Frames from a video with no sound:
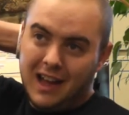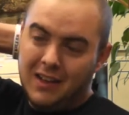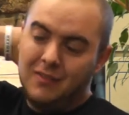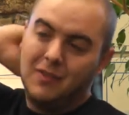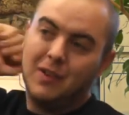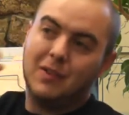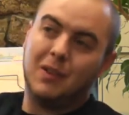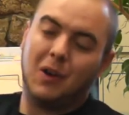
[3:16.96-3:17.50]

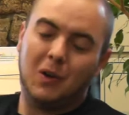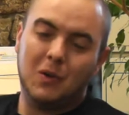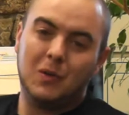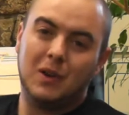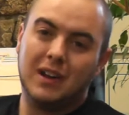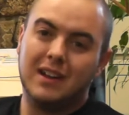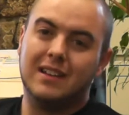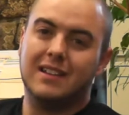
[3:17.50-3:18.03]
felt all
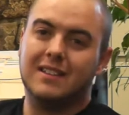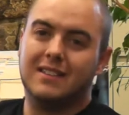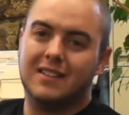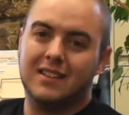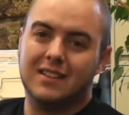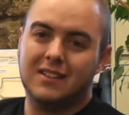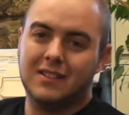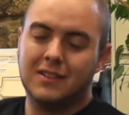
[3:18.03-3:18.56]
right
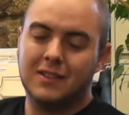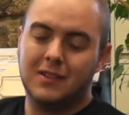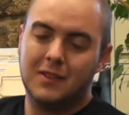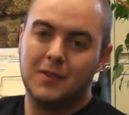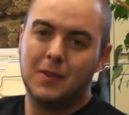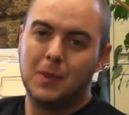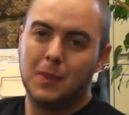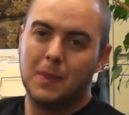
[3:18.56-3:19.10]
until
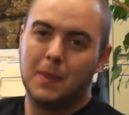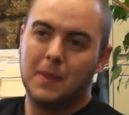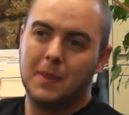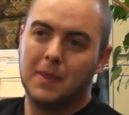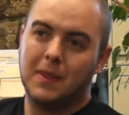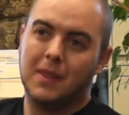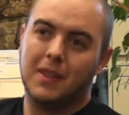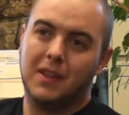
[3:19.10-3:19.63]

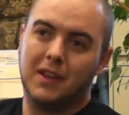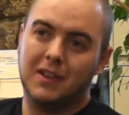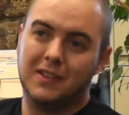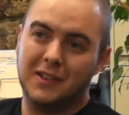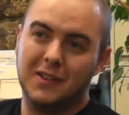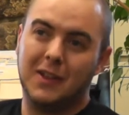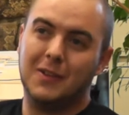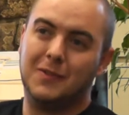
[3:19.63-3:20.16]

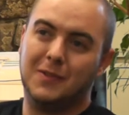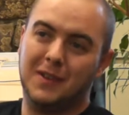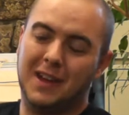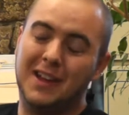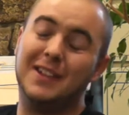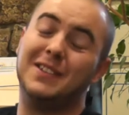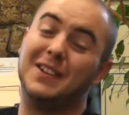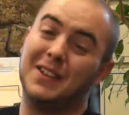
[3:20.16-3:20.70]
until
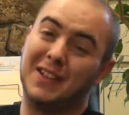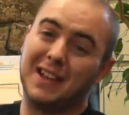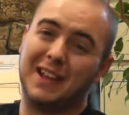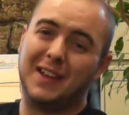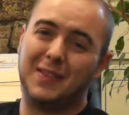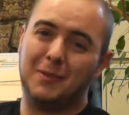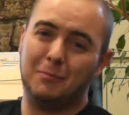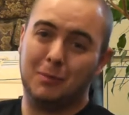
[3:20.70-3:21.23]
I
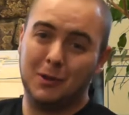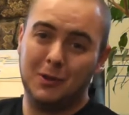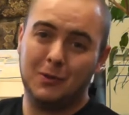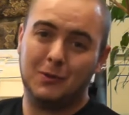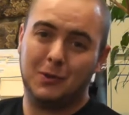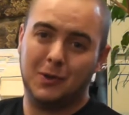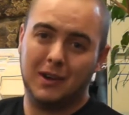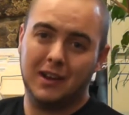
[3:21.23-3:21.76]
got the bill
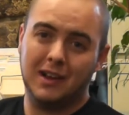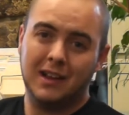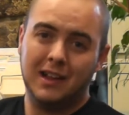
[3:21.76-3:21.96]
for it.